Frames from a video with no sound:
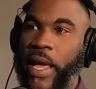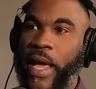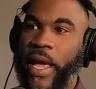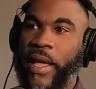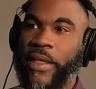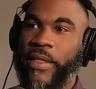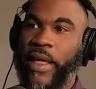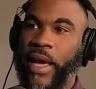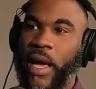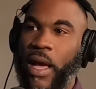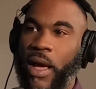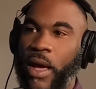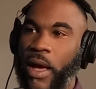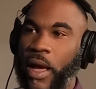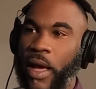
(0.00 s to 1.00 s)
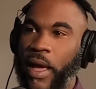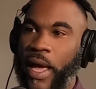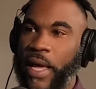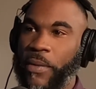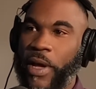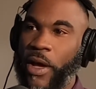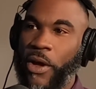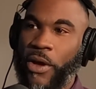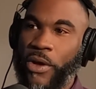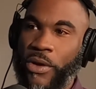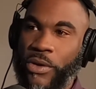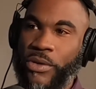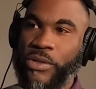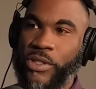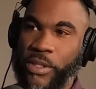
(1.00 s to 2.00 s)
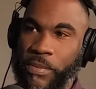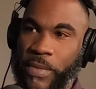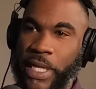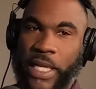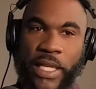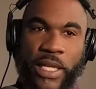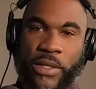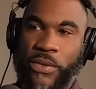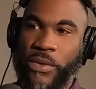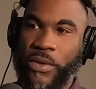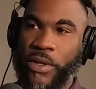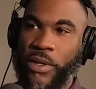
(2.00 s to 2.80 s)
And they go, who's submitting this?